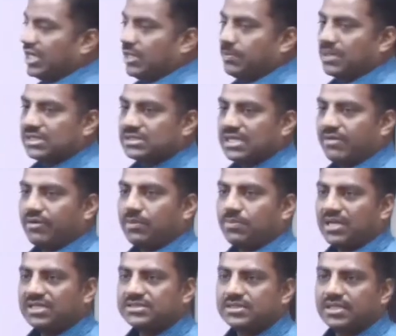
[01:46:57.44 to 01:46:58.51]
plus 11
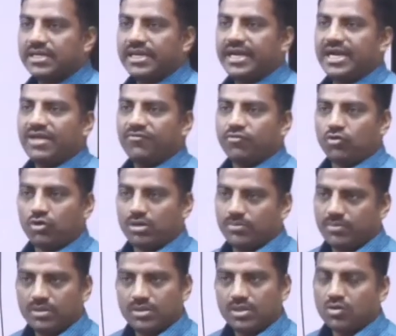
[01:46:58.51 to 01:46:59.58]
plus 84.
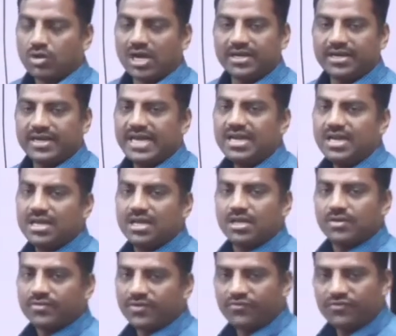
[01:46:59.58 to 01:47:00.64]

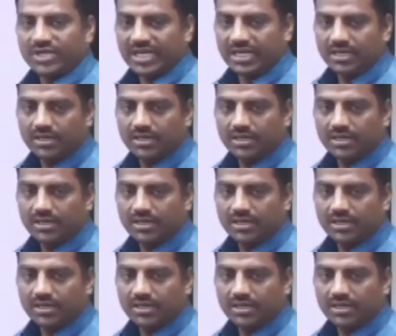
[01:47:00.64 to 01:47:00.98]
115.